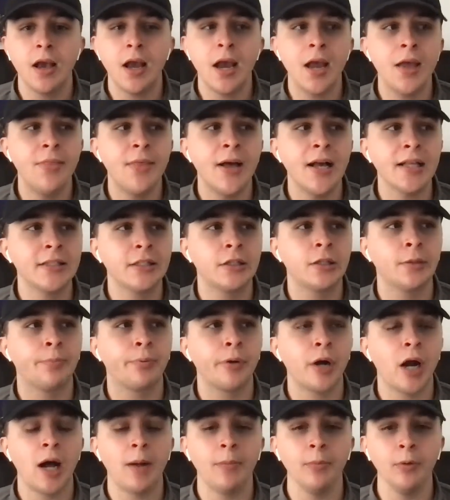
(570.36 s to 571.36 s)
And that's the
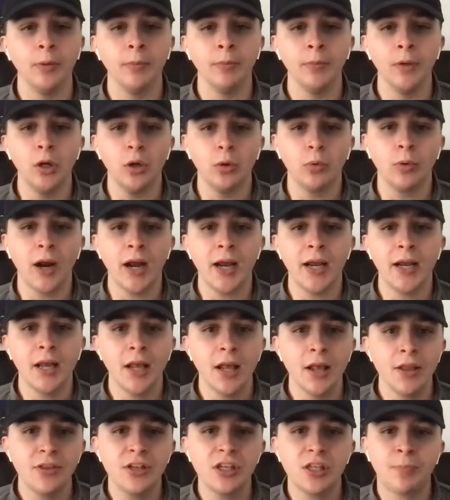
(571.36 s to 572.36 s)
problem, right?
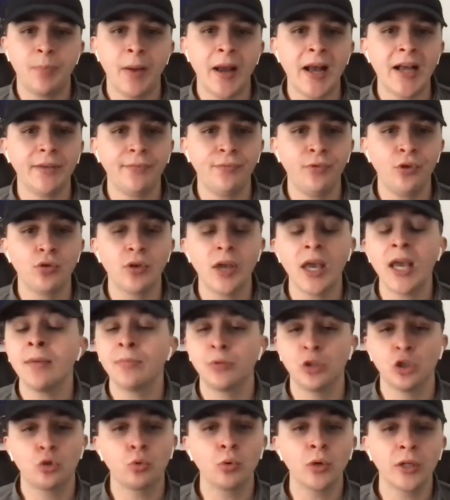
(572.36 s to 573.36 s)
These past few
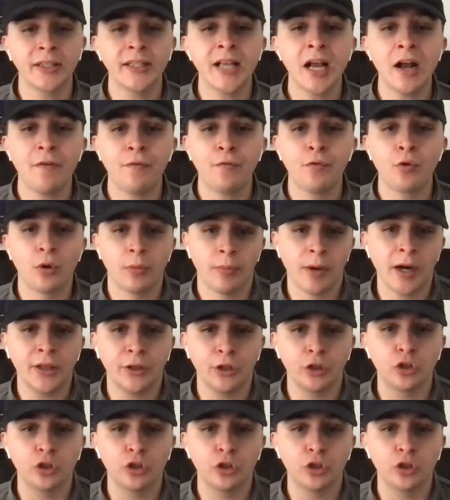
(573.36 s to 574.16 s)
games, it's worked out for them, right?